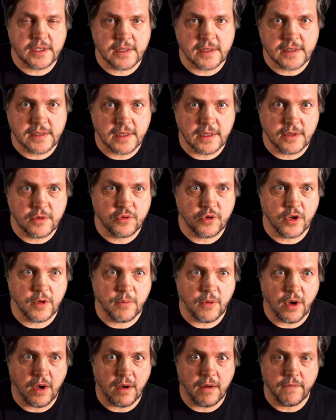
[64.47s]
syndrome
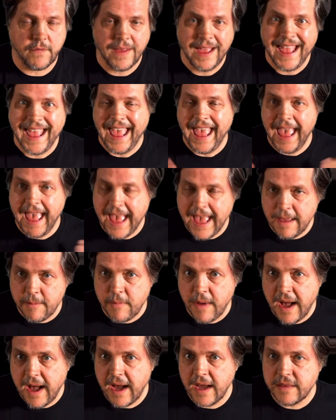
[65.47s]
of, am
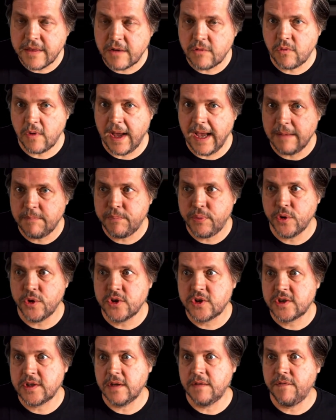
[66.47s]
I the right
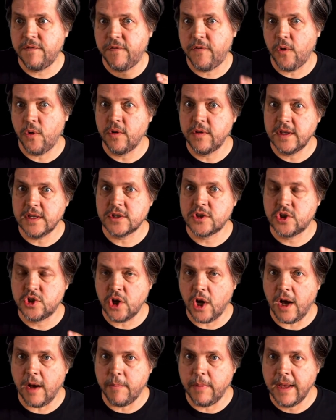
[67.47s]
person for this
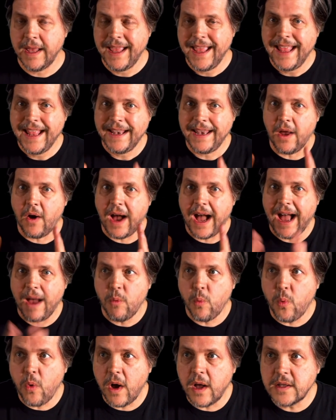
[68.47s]
job? Now, I
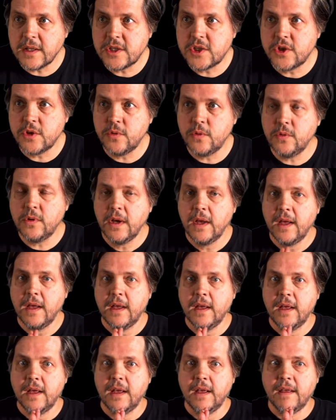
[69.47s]
want to
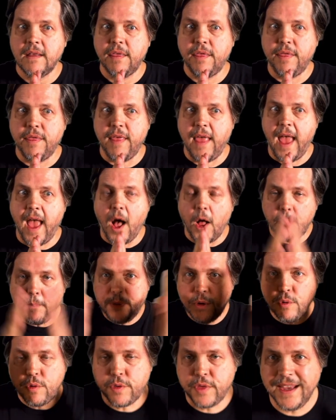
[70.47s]
help
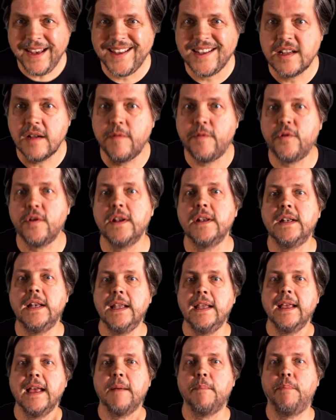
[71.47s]
you think
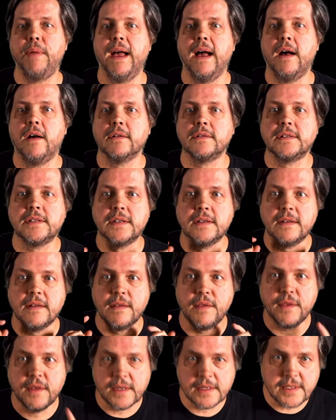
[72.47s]
differently about
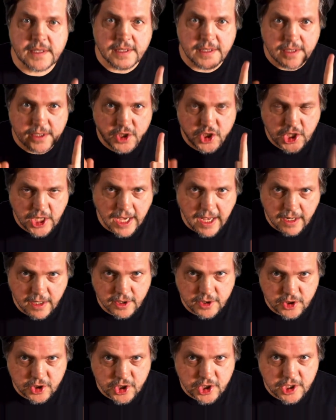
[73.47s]
this
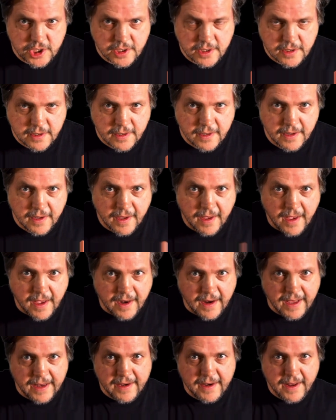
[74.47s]
challenge. And
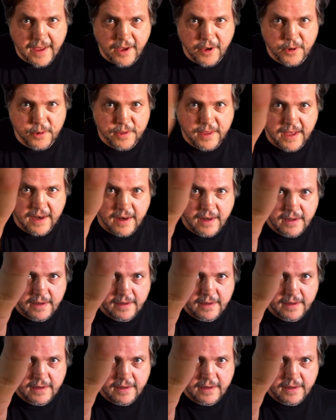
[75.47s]
I know that